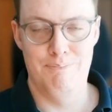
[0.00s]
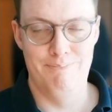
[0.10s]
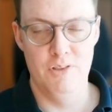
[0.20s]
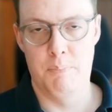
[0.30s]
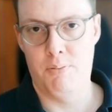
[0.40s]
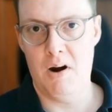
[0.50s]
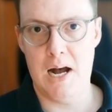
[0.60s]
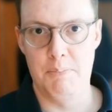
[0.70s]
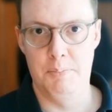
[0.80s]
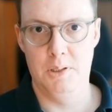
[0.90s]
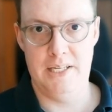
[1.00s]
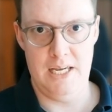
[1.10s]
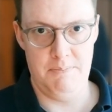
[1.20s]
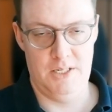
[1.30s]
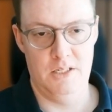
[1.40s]
the probable
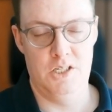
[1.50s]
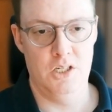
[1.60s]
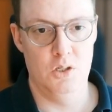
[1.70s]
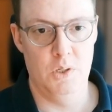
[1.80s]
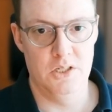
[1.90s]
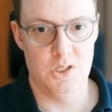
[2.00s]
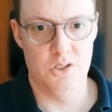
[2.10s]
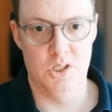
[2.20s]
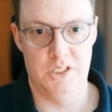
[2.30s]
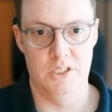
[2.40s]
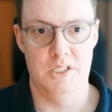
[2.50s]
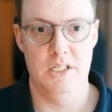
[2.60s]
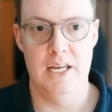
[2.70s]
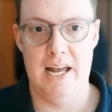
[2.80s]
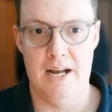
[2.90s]
game continuation just to see
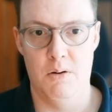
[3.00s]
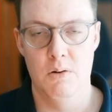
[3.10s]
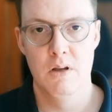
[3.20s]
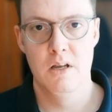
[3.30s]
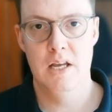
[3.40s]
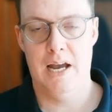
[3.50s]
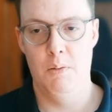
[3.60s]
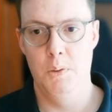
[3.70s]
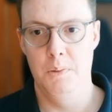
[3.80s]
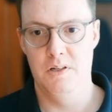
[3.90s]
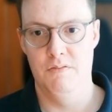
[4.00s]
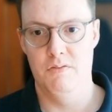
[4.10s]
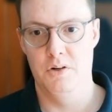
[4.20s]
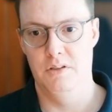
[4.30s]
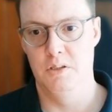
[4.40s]
how we would
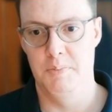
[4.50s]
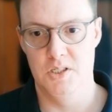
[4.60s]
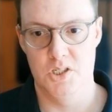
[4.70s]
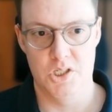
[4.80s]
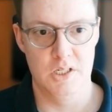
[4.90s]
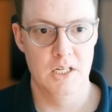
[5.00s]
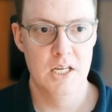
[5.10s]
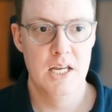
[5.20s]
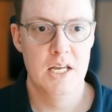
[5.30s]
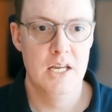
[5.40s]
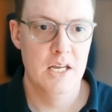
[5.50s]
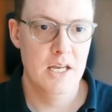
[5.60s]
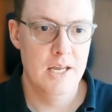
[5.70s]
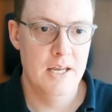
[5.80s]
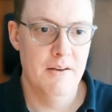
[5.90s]
convert this position.
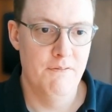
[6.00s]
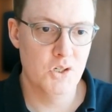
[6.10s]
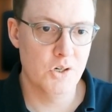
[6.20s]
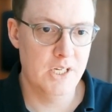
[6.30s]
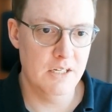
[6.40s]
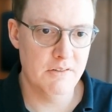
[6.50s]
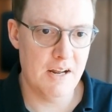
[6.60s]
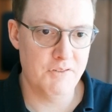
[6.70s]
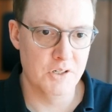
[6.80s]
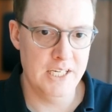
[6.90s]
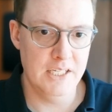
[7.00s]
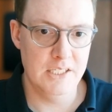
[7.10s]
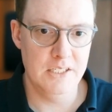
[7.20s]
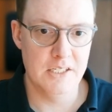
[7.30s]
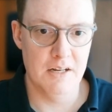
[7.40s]
Fischer gives after king
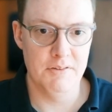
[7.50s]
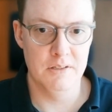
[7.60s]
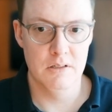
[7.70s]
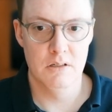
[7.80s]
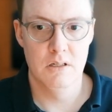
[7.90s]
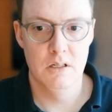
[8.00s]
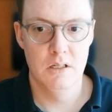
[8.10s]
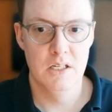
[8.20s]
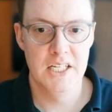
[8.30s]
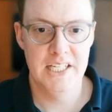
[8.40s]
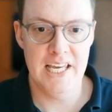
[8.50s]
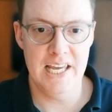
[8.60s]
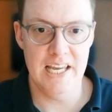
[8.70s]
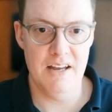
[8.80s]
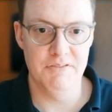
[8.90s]
d7,
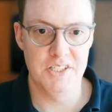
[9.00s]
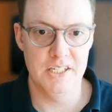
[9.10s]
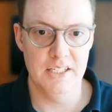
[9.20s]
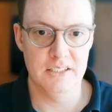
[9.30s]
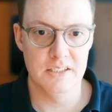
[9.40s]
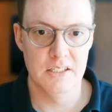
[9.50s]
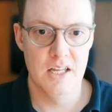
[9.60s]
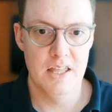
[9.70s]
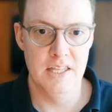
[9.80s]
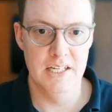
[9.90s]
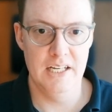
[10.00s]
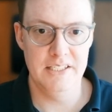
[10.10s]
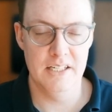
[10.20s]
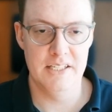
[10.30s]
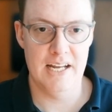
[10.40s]
king f6, the knight's
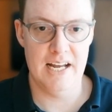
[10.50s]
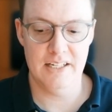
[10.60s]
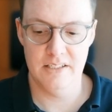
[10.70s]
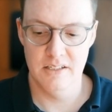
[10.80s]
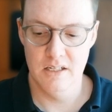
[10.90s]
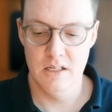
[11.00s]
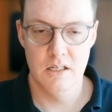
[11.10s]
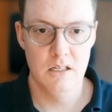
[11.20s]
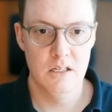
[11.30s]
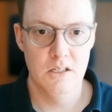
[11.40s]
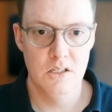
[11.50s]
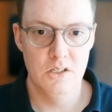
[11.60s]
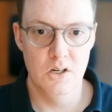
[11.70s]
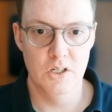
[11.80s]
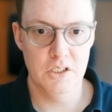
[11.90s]
attacked.
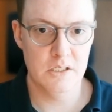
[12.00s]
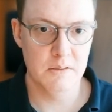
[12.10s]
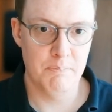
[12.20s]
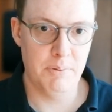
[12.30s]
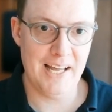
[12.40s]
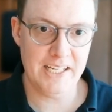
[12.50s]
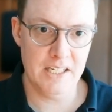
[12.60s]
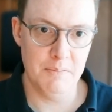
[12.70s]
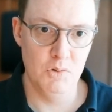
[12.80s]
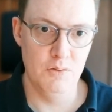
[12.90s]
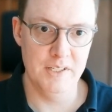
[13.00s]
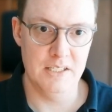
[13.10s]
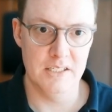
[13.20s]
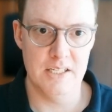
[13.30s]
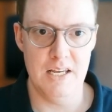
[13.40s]
Notice black can move it to
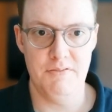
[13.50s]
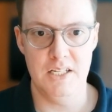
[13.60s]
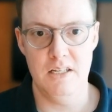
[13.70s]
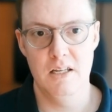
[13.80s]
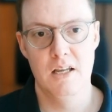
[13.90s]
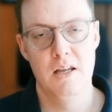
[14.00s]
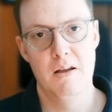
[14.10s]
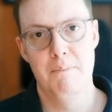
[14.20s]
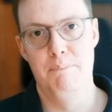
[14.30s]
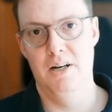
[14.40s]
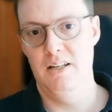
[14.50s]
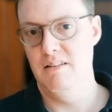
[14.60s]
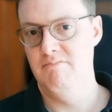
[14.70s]
safety, but